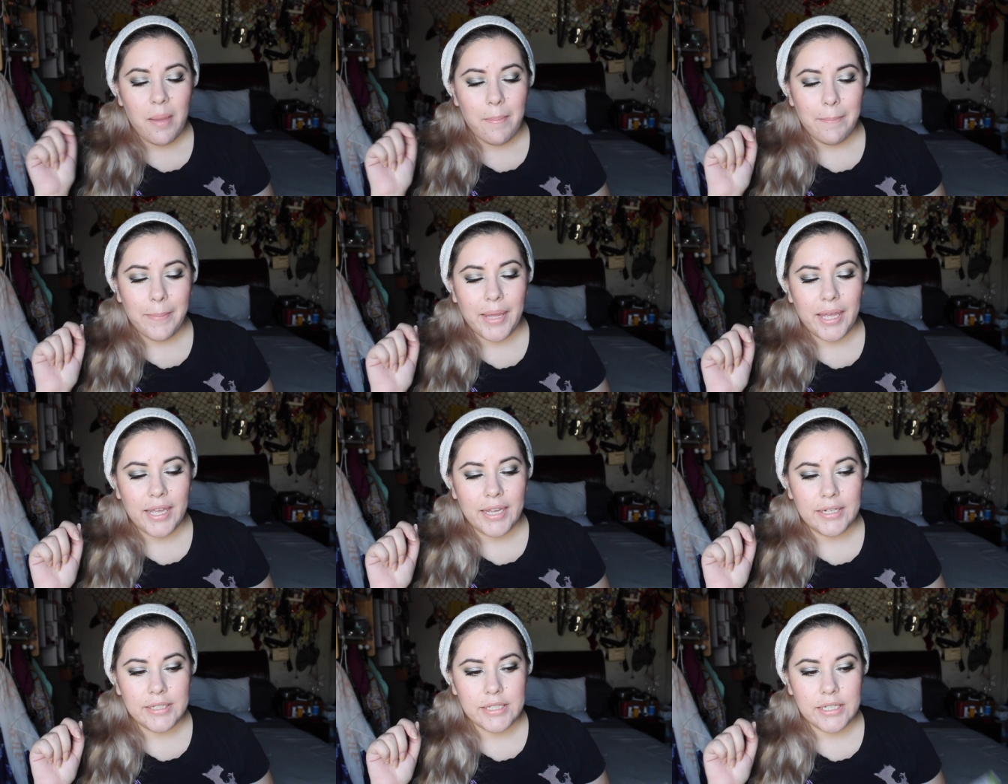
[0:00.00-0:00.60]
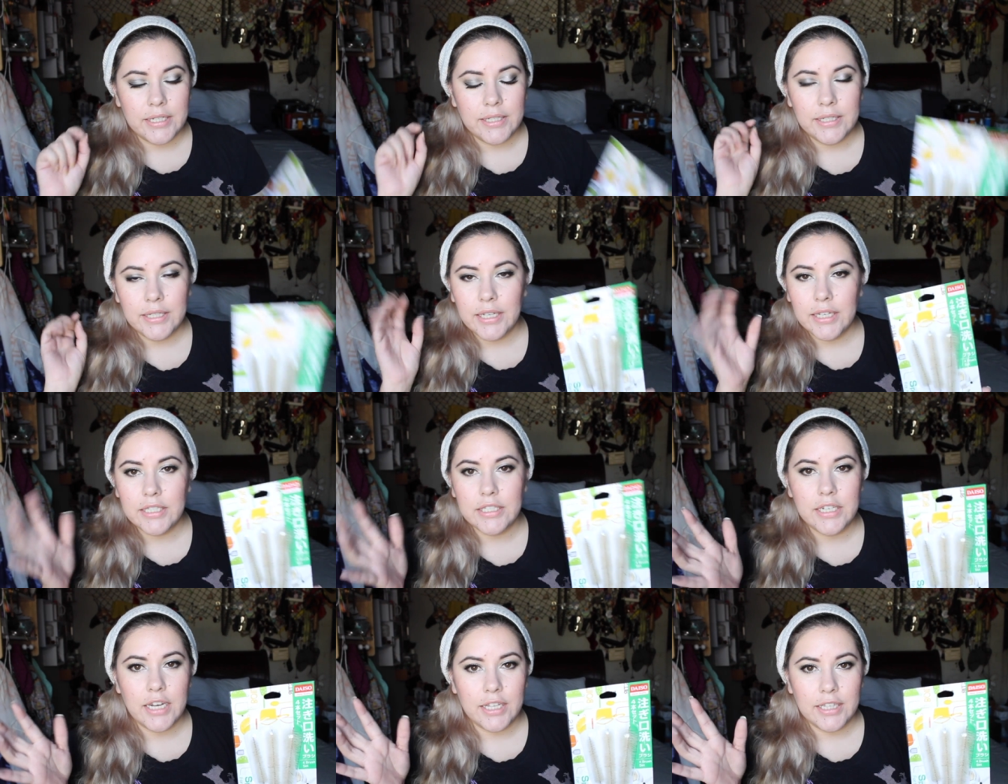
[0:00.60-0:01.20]
but
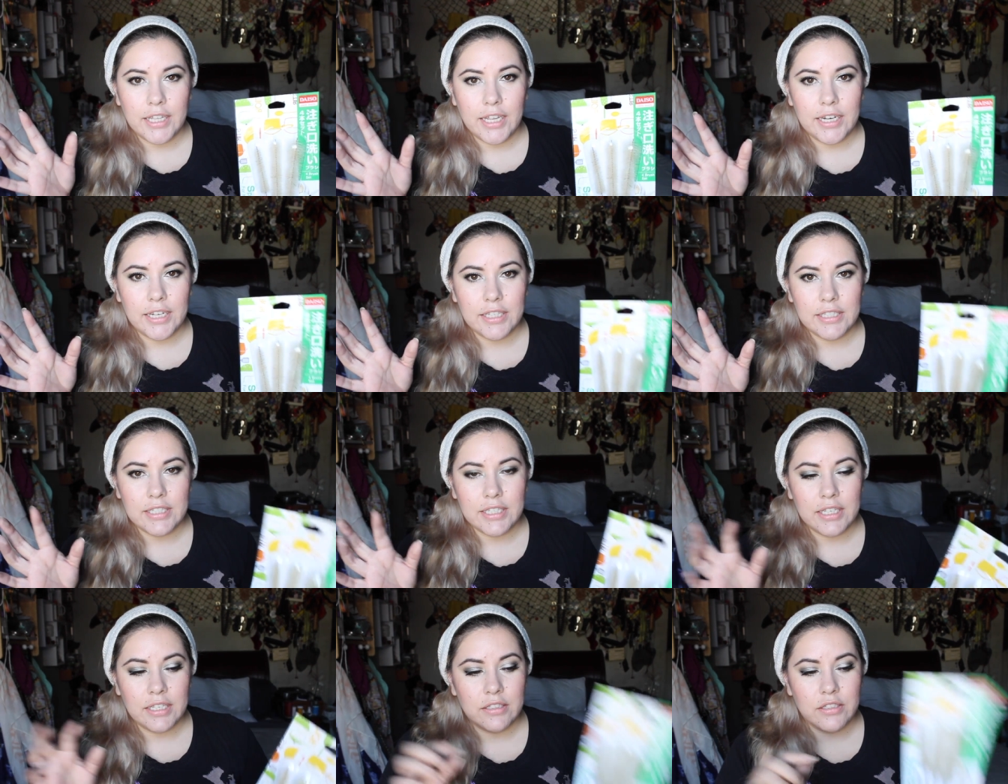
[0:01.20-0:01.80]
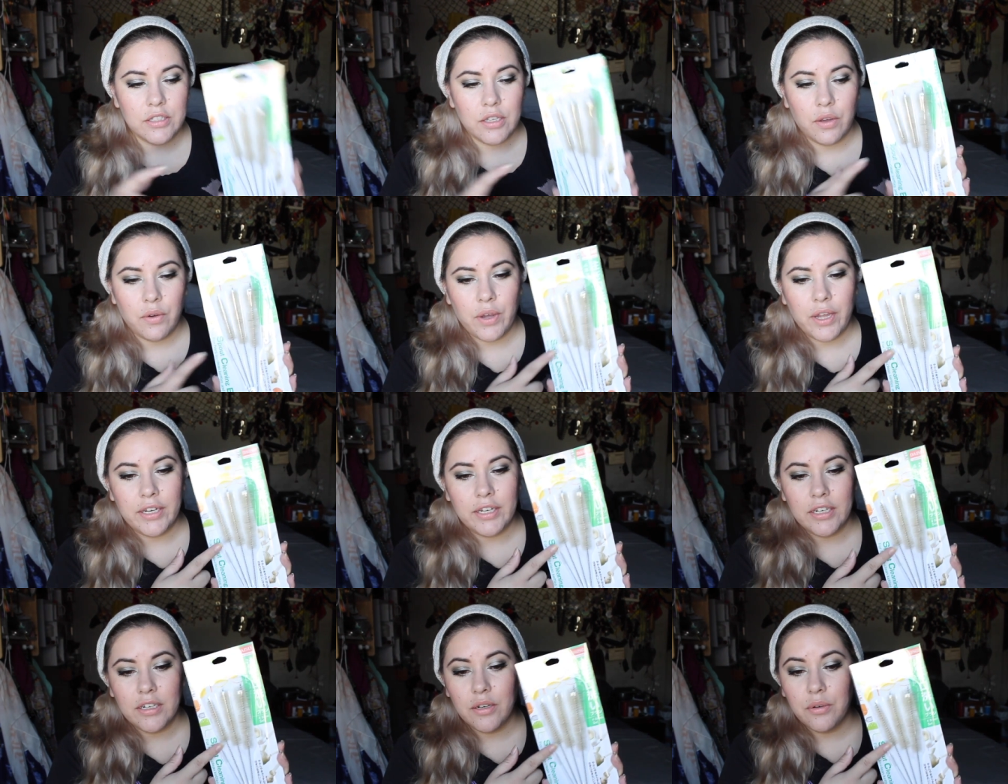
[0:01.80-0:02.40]
it's not that easy, so
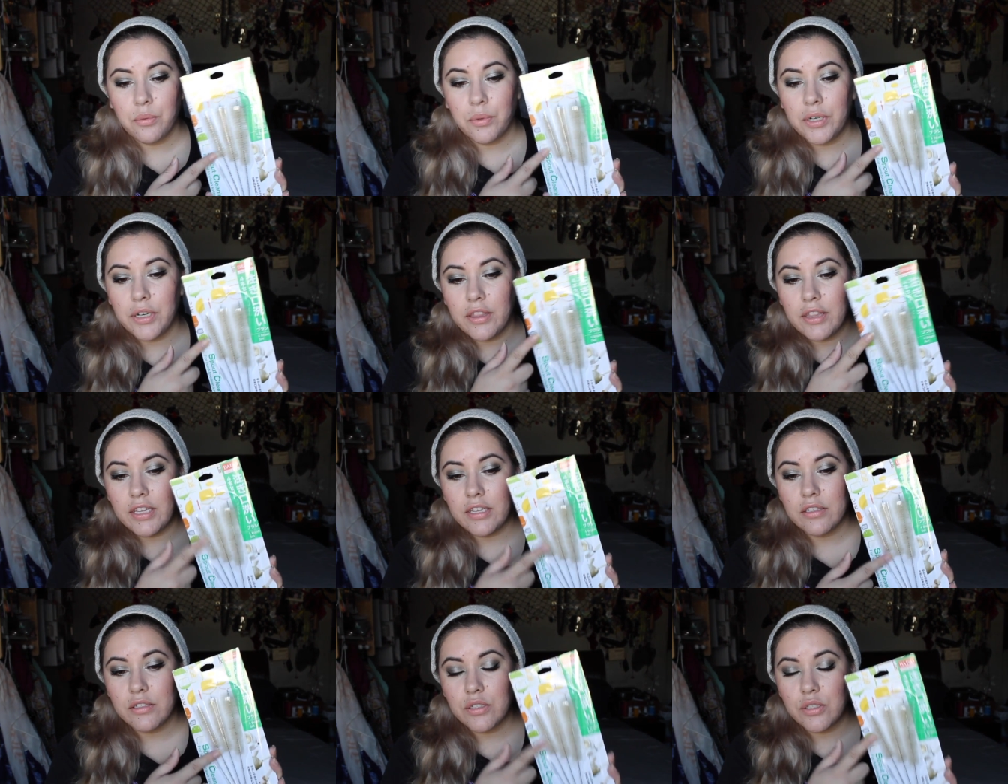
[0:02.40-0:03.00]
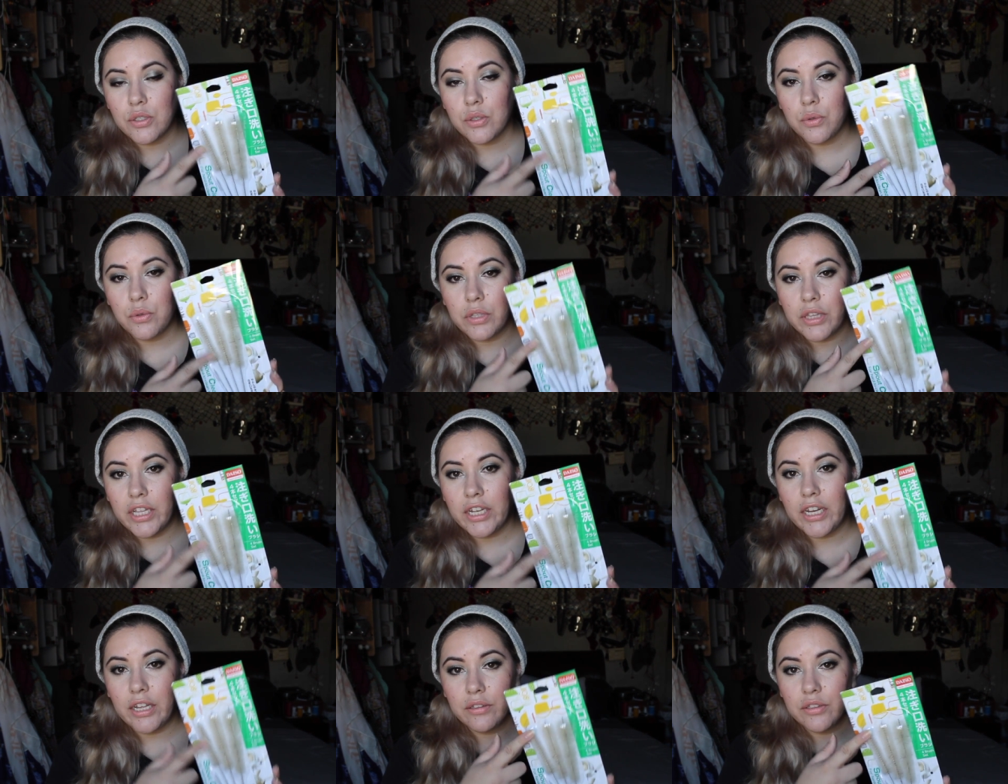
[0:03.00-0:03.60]
I needed one of these to
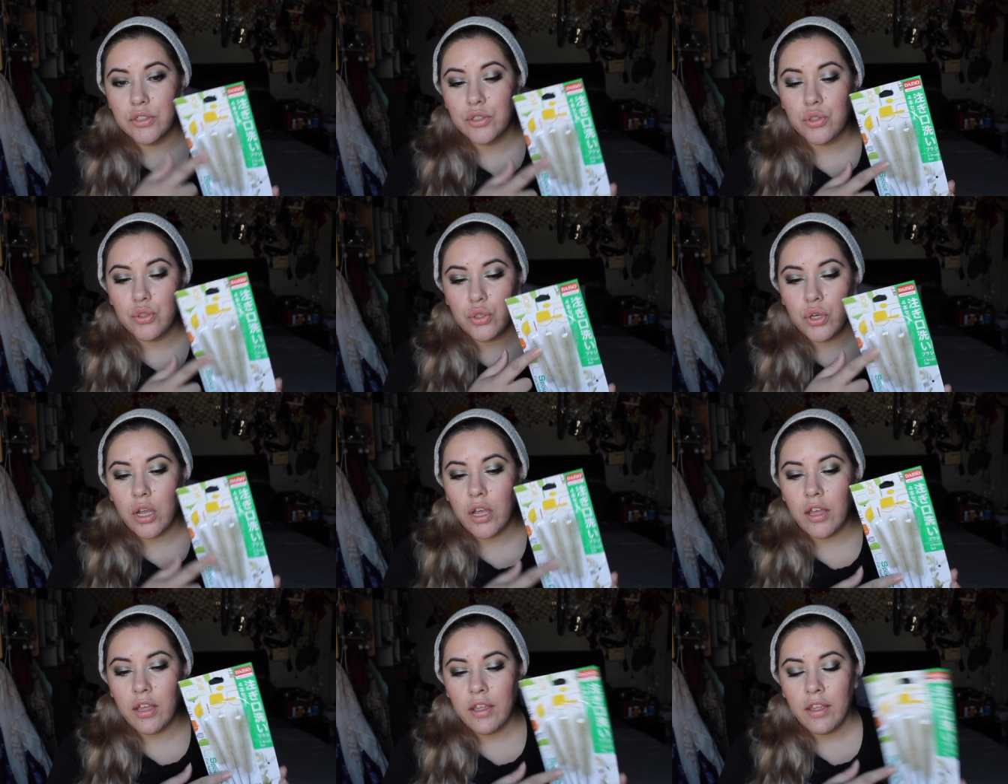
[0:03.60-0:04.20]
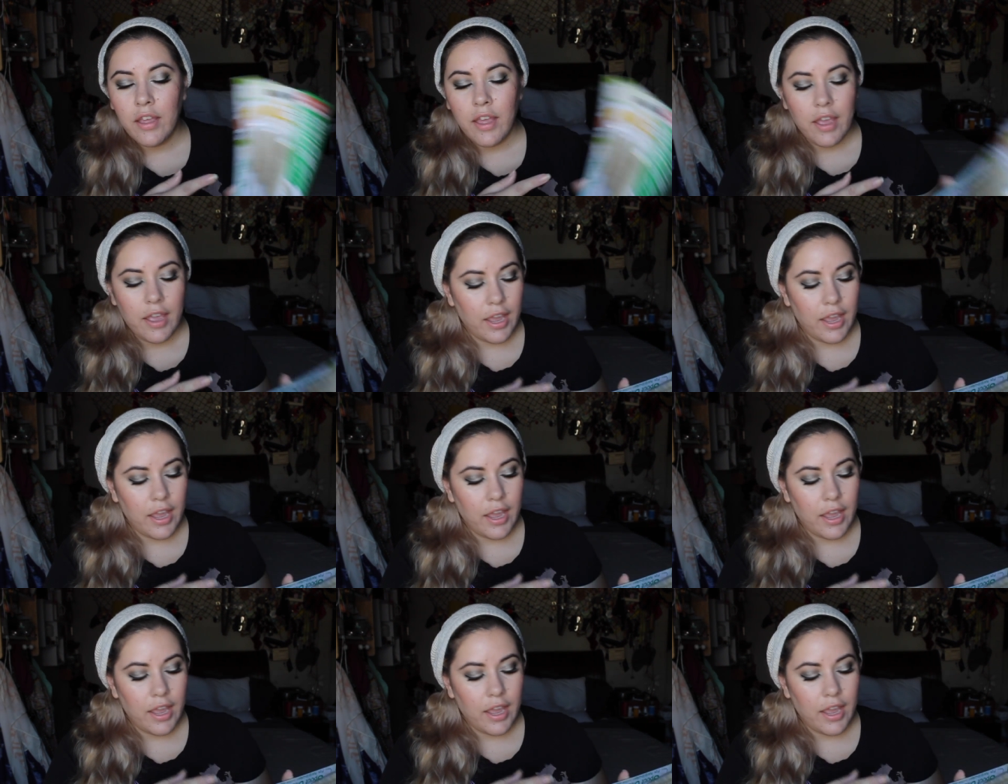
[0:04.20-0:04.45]
clean out the straw.